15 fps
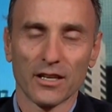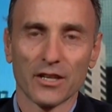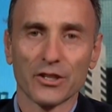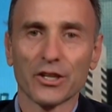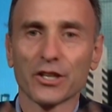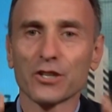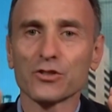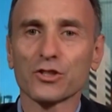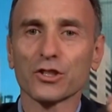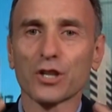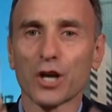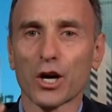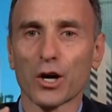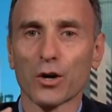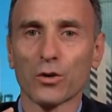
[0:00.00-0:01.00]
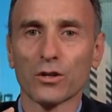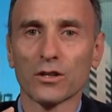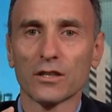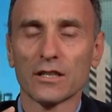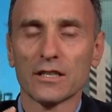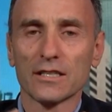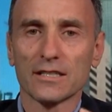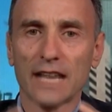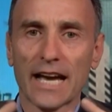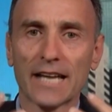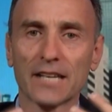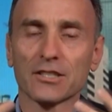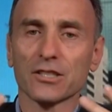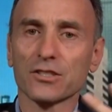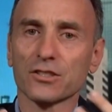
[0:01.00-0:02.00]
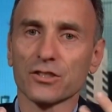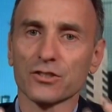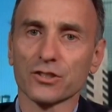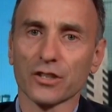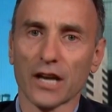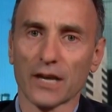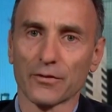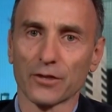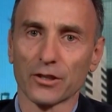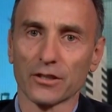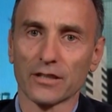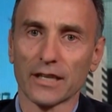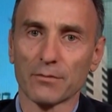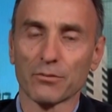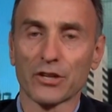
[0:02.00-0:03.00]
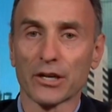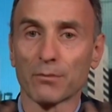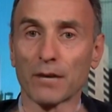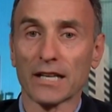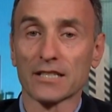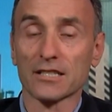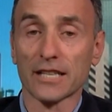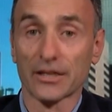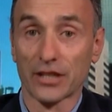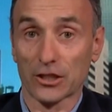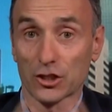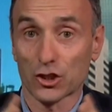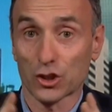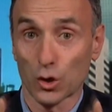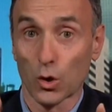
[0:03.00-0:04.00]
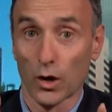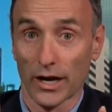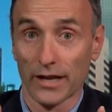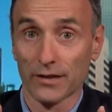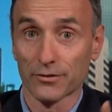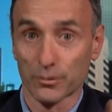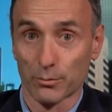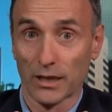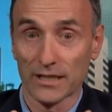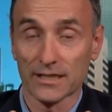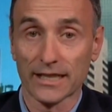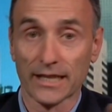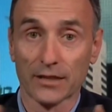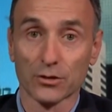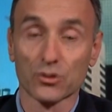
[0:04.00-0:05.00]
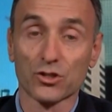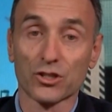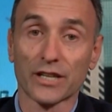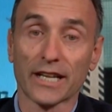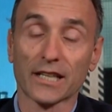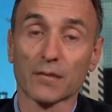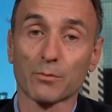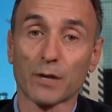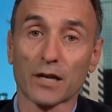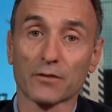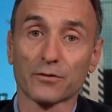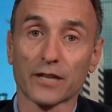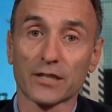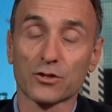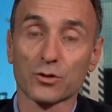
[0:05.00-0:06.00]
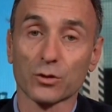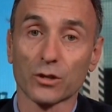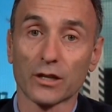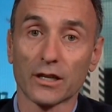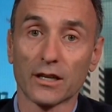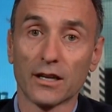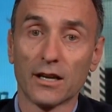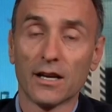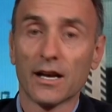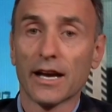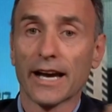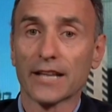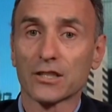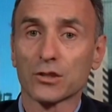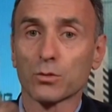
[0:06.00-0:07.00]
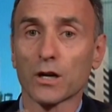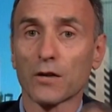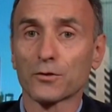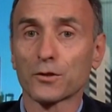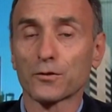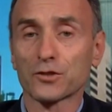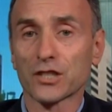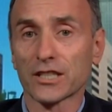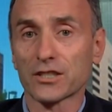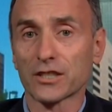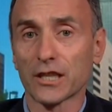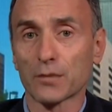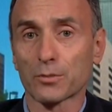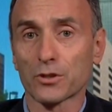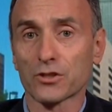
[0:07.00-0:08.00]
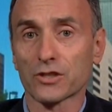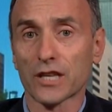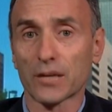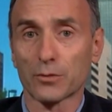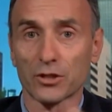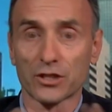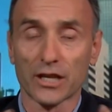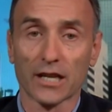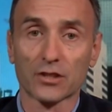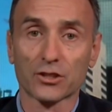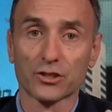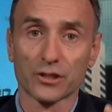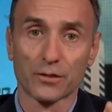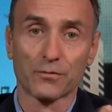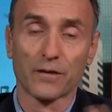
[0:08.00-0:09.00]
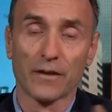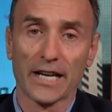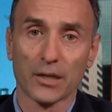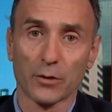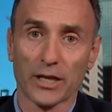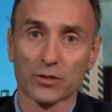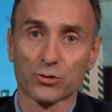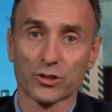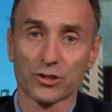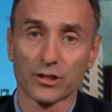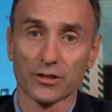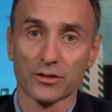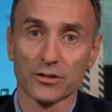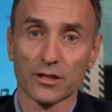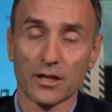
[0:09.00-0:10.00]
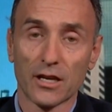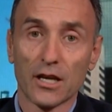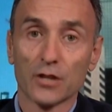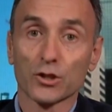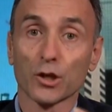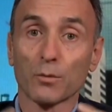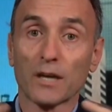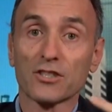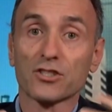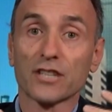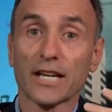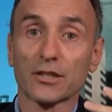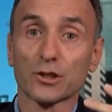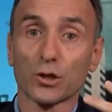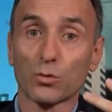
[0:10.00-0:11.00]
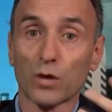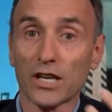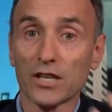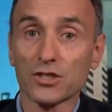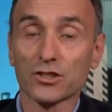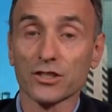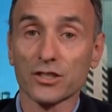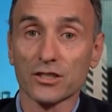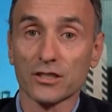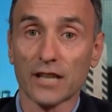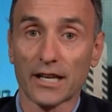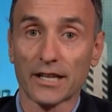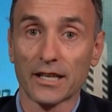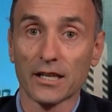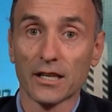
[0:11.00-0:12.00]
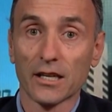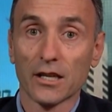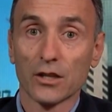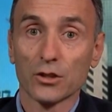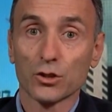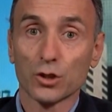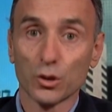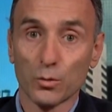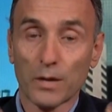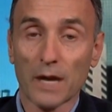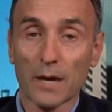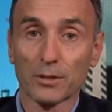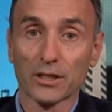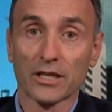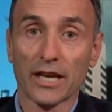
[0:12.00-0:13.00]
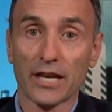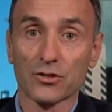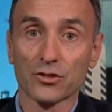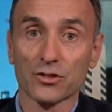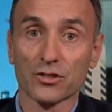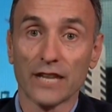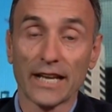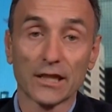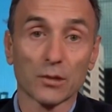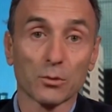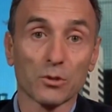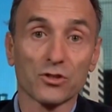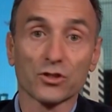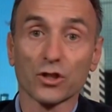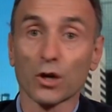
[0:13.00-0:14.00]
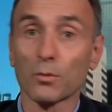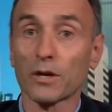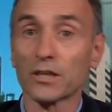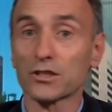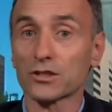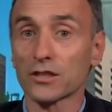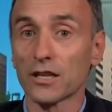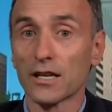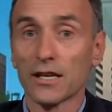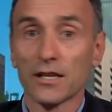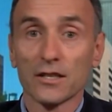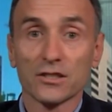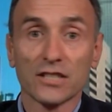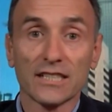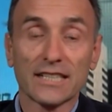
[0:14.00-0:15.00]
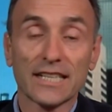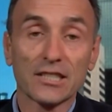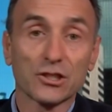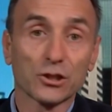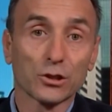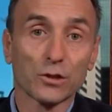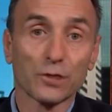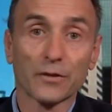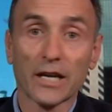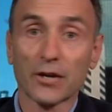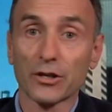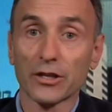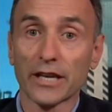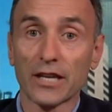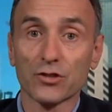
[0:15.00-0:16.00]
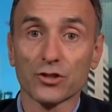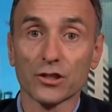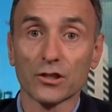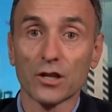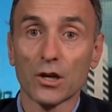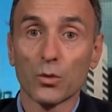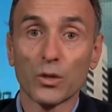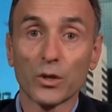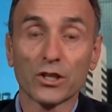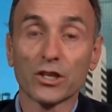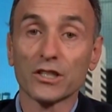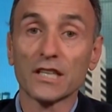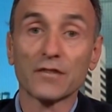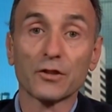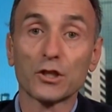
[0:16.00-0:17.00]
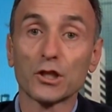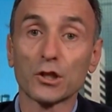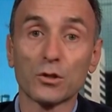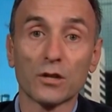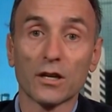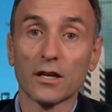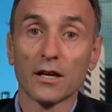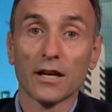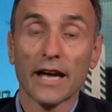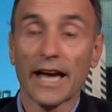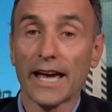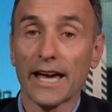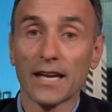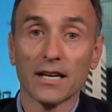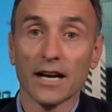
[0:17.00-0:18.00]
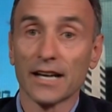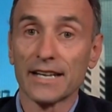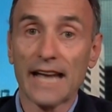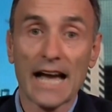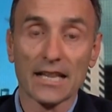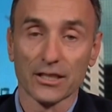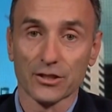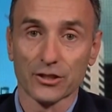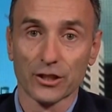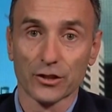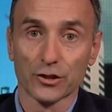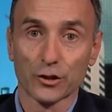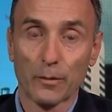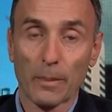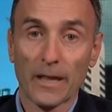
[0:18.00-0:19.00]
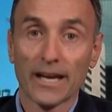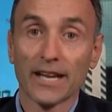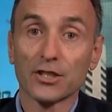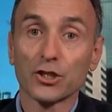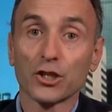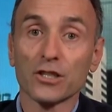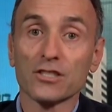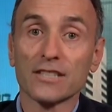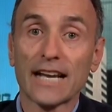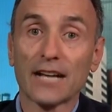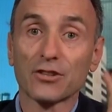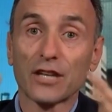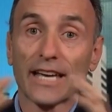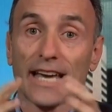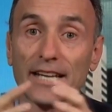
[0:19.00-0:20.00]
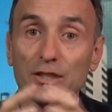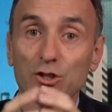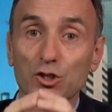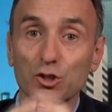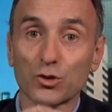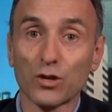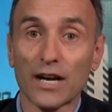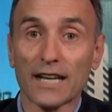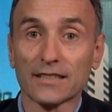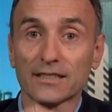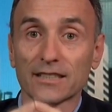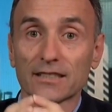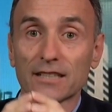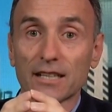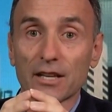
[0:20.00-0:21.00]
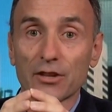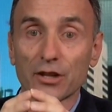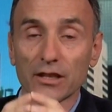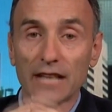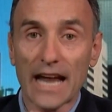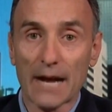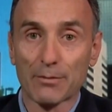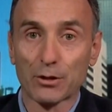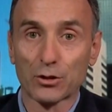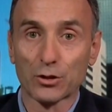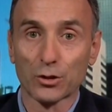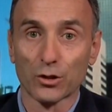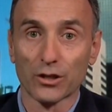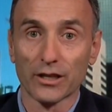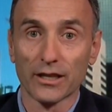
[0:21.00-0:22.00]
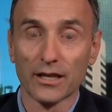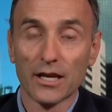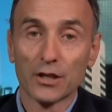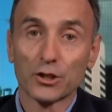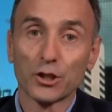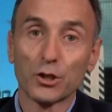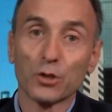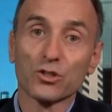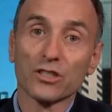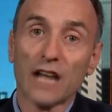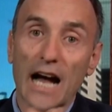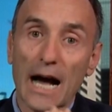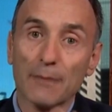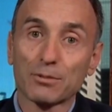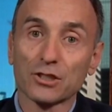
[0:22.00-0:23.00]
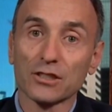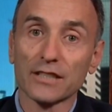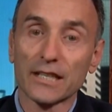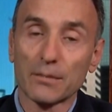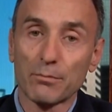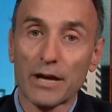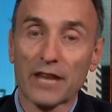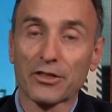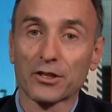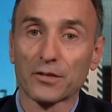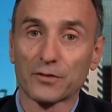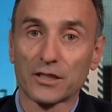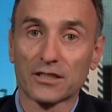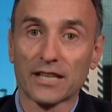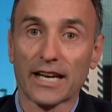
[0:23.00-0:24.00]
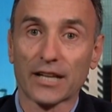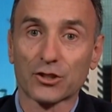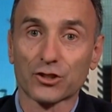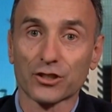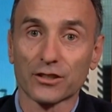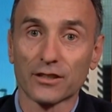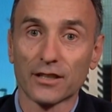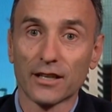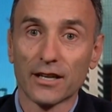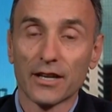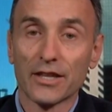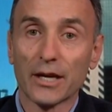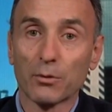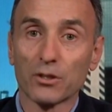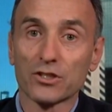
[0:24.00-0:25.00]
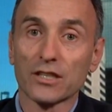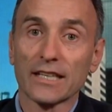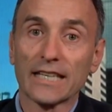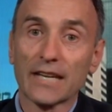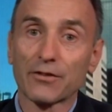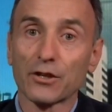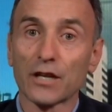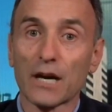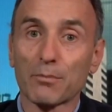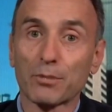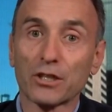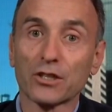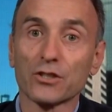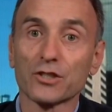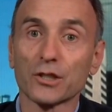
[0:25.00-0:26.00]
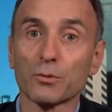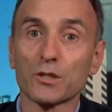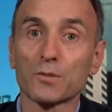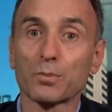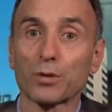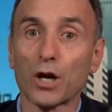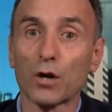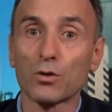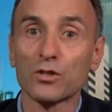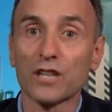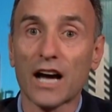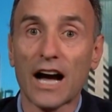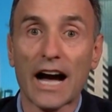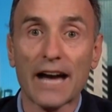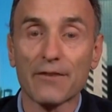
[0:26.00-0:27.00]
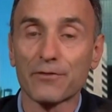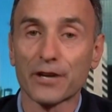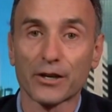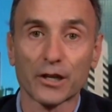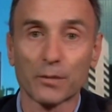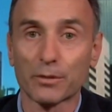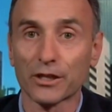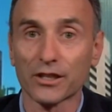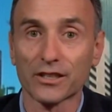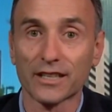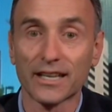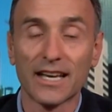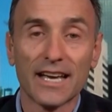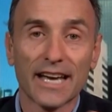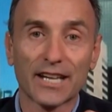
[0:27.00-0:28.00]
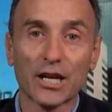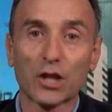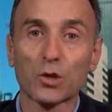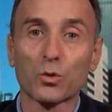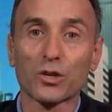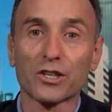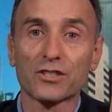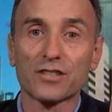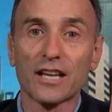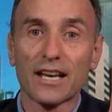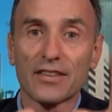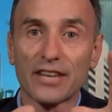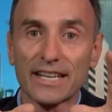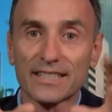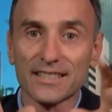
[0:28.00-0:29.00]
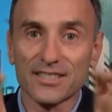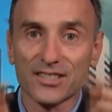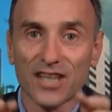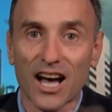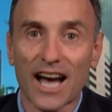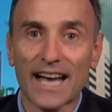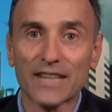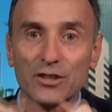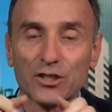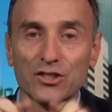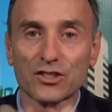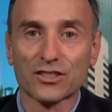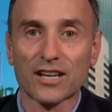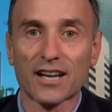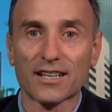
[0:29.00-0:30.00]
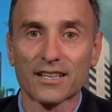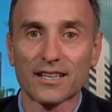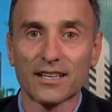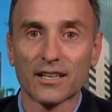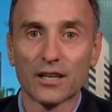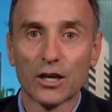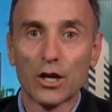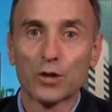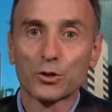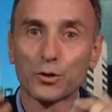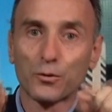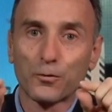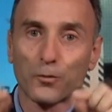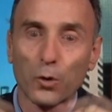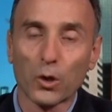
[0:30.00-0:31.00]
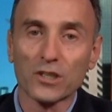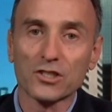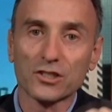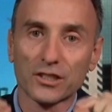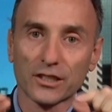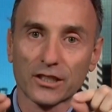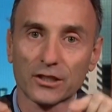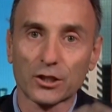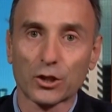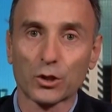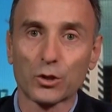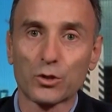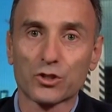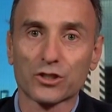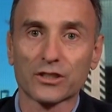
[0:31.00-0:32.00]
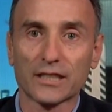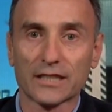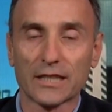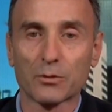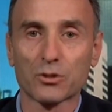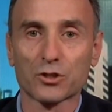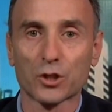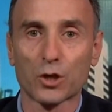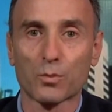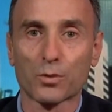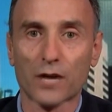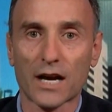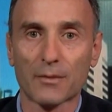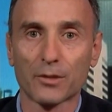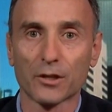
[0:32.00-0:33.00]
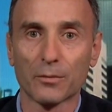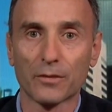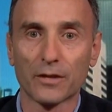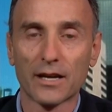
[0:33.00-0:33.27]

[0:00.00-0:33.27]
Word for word: Years ago, scientists discovered that their Monsa that soy from Monsanto's genetically modified soy had 12 to 16 percent reduction in phytoestrogens. So Monsanto rushed a study to publication saying there was so much Statistical variation, we couldn't even do a analysis. It turns out they had instructed the laboratory to use an obsolete method of detection that was given up because it was prone to high variability. In other words, they designed the study to force the conclusion that there was no problem.